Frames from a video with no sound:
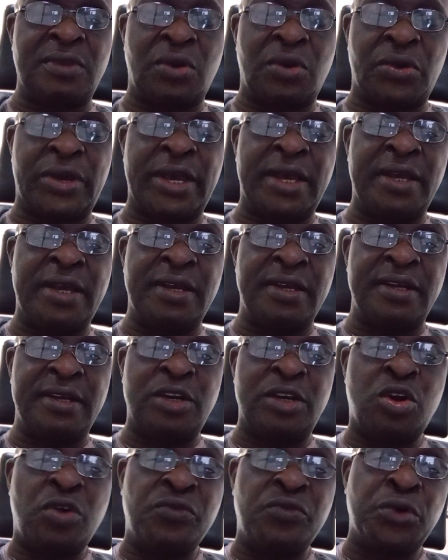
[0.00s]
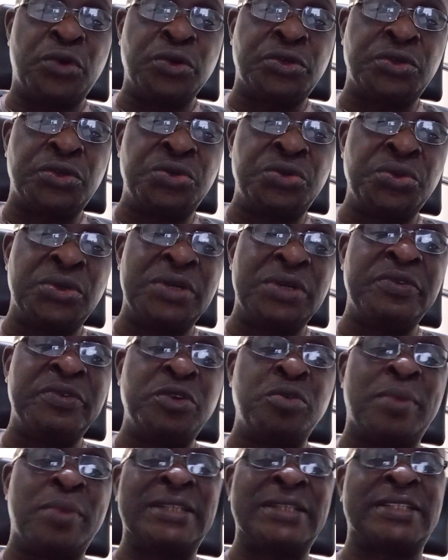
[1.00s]
Okay? They don't vote during
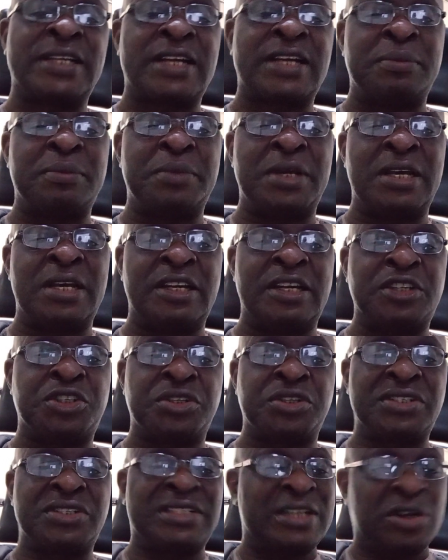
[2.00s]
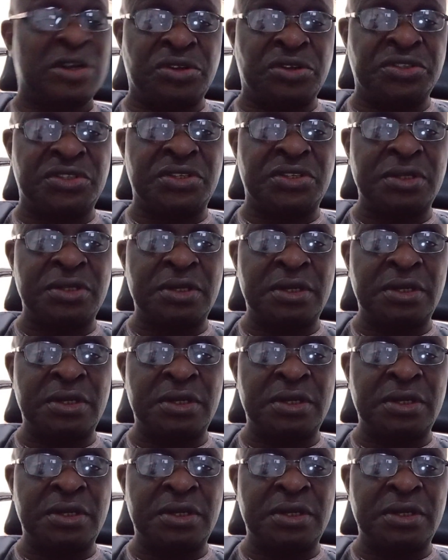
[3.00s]
gubernatorial elections. They don't.